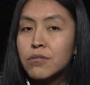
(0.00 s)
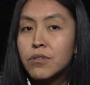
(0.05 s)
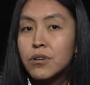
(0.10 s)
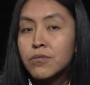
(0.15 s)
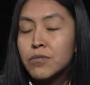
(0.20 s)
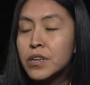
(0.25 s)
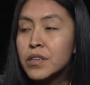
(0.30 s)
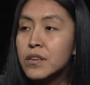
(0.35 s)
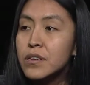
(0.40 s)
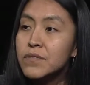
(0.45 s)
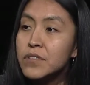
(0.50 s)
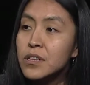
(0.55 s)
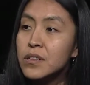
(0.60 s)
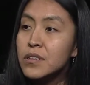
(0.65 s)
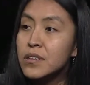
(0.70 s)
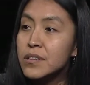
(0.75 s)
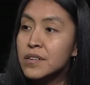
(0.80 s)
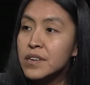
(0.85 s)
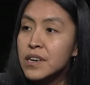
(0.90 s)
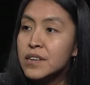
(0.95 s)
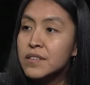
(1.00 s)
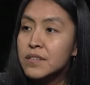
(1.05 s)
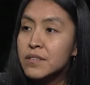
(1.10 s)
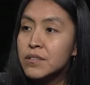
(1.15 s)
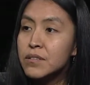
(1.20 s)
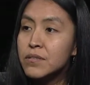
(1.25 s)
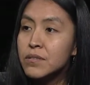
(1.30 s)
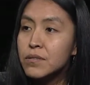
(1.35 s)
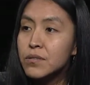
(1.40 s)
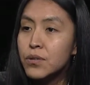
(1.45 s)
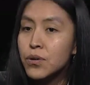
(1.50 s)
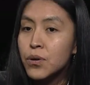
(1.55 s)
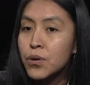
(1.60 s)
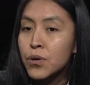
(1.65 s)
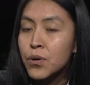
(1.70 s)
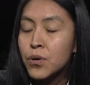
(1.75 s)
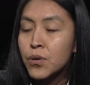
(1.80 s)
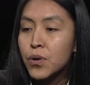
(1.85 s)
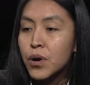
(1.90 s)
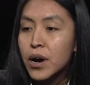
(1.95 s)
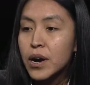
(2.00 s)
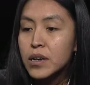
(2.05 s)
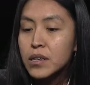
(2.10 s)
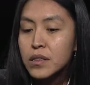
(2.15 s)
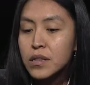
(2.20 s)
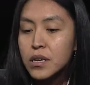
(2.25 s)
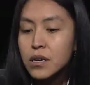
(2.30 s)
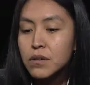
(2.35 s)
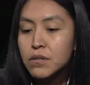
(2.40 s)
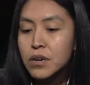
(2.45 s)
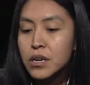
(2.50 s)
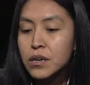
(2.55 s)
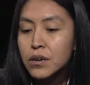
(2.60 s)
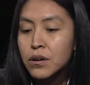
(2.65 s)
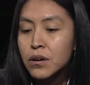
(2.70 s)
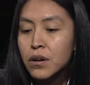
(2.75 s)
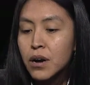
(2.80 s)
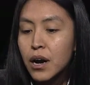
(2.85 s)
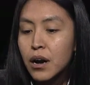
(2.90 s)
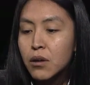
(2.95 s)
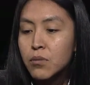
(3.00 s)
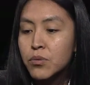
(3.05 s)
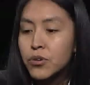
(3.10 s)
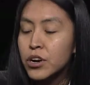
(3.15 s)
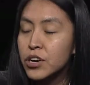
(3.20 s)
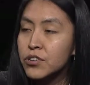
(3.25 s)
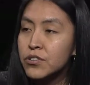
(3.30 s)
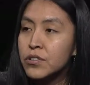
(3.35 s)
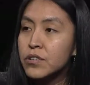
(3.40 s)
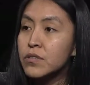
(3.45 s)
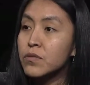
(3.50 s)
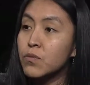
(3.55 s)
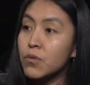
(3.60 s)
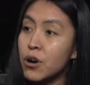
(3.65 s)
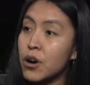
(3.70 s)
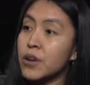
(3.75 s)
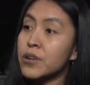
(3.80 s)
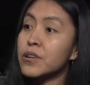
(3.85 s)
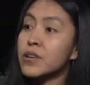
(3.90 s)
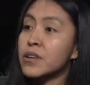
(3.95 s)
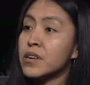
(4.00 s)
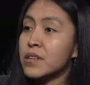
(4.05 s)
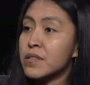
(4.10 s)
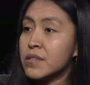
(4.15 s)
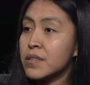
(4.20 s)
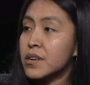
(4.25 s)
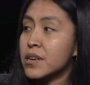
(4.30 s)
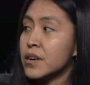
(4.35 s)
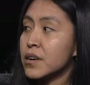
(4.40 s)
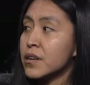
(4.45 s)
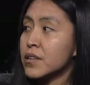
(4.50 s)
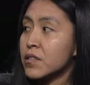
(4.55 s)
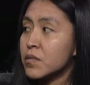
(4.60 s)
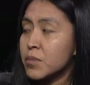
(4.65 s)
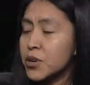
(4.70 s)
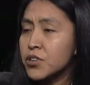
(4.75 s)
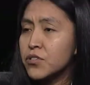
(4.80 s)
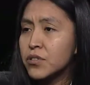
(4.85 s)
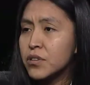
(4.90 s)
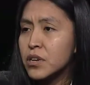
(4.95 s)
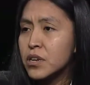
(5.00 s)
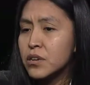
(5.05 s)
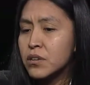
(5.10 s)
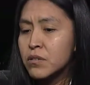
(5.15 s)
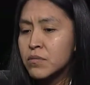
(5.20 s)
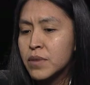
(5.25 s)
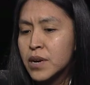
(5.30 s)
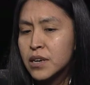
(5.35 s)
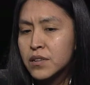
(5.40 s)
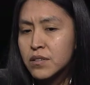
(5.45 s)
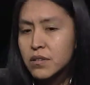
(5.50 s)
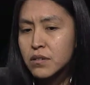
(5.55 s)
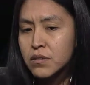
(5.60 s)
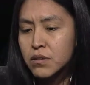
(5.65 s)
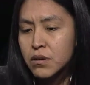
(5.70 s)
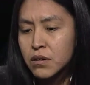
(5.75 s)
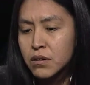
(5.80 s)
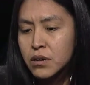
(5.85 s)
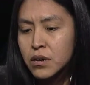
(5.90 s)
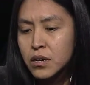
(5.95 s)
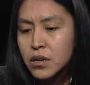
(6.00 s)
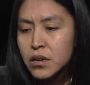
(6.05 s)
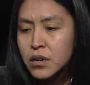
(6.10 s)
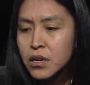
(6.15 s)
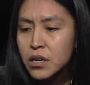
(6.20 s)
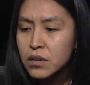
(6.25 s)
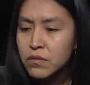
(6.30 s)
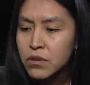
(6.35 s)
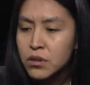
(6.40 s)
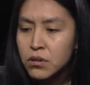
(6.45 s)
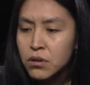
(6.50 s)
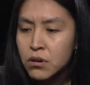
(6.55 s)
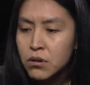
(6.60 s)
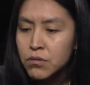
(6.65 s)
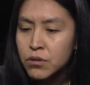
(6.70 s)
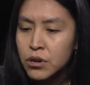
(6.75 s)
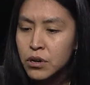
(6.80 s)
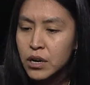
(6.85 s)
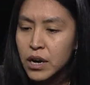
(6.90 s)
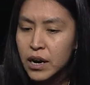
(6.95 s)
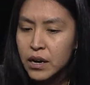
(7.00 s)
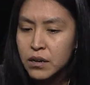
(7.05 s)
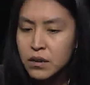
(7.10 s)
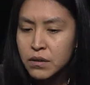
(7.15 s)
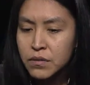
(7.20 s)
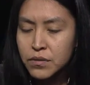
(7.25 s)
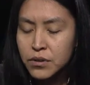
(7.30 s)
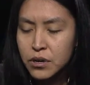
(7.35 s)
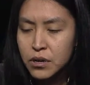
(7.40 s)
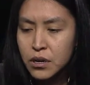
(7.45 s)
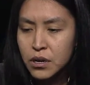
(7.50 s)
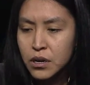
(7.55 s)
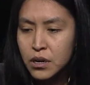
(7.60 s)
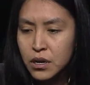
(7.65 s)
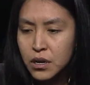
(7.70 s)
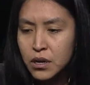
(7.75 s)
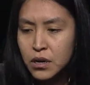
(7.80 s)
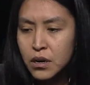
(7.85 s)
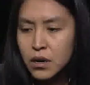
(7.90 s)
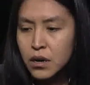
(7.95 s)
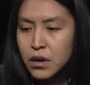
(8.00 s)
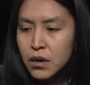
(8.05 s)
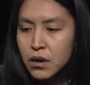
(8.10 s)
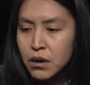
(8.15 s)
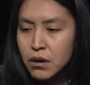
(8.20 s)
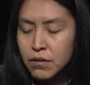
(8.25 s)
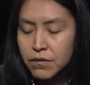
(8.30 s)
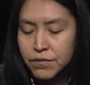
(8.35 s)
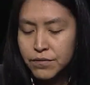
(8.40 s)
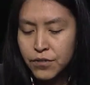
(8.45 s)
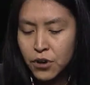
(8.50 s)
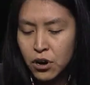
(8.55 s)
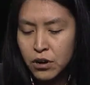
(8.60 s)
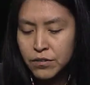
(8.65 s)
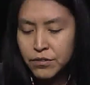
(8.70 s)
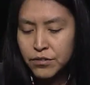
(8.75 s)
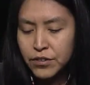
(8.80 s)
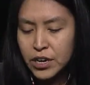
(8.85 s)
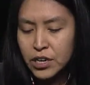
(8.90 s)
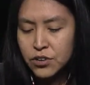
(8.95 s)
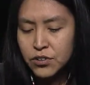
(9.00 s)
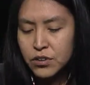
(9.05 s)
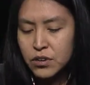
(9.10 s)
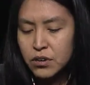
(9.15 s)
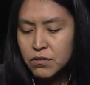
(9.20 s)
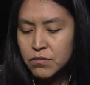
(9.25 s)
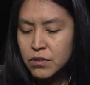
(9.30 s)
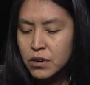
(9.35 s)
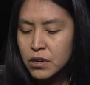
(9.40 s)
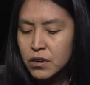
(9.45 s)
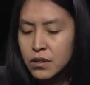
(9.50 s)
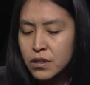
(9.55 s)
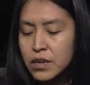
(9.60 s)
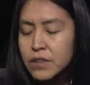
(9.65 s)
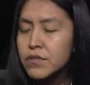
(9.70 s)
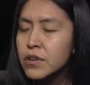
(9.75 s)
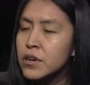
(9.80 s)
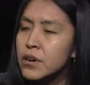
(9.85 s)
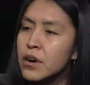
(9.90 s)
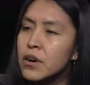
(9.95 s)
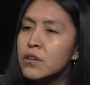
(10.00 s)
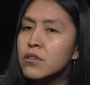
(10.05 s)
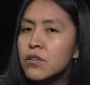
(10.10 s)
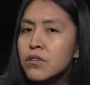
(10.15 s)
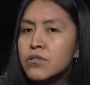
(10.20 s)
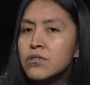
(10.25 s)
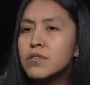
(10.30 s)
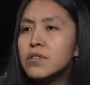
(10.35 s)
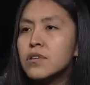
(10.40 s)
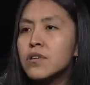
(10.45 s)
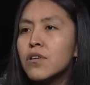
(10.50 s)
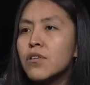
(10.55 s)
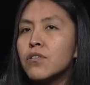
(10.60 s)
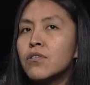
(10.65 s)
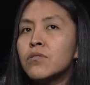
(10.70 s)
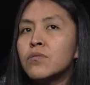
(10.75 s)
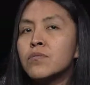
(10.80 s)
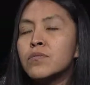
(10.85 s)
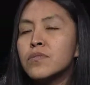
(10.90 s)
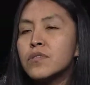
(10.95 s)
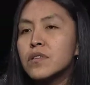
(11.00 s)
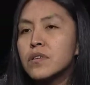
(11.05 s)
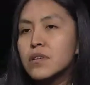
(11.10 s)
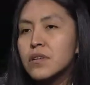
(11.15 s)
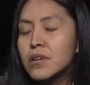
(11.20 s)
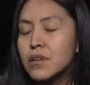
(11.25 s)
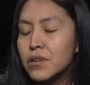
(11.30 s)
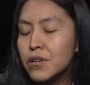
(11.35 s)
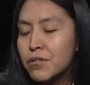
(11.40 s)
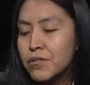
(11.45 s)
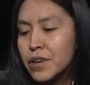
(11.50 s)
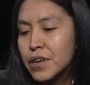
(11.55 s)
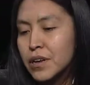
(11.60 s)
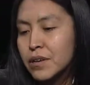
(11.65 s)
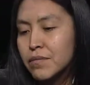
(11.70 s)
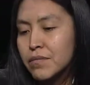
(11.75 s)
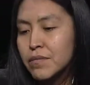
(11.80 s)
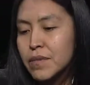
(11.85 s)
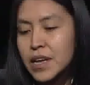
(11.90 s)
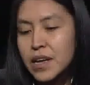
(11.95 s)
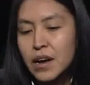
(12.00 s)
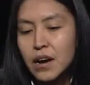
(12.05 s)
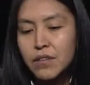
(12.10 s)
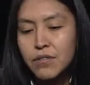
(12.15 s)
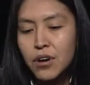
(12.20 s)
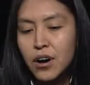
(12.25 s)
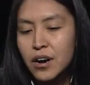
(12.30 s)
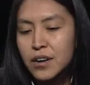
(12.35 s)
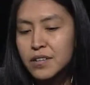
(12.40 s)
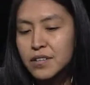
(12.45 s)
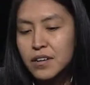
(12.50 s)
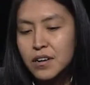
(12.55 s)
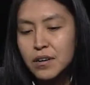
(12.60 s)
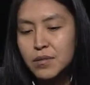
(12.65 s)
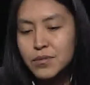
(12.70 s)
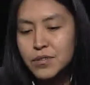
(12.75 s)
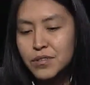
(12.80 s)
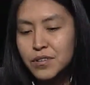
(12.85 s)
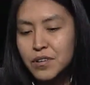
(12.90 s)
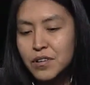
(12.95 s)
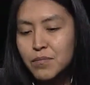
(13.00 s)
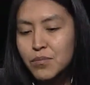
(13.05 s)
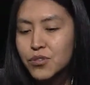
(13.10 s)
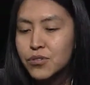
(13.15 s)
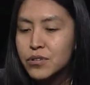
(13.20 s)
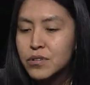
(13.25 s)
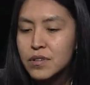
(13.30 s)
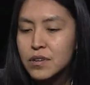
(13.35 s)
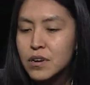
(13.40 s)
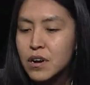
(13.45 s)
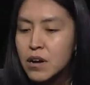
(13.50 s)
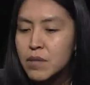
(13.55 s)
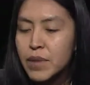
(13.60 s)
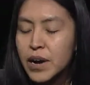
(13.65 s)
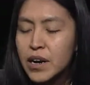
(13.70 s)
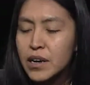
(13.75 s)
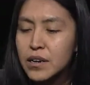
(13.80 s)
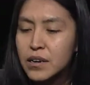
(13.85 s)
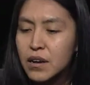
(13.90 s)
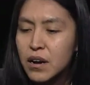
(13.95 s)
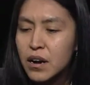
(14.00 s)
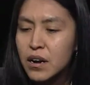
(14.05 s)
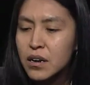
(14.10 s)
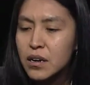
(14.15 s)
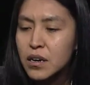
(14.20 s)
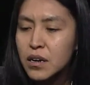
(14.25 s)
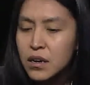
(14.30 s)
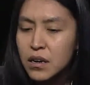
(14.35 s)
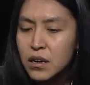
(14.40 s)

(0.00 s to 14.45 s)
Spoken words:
Well, we live in the desert, so I think we know how precious water is here, especially in New Mexico. Even though we're kind of a far-fetched, and we live in our cozy homes, and you know, we may have hot tubs or pools in our backyard,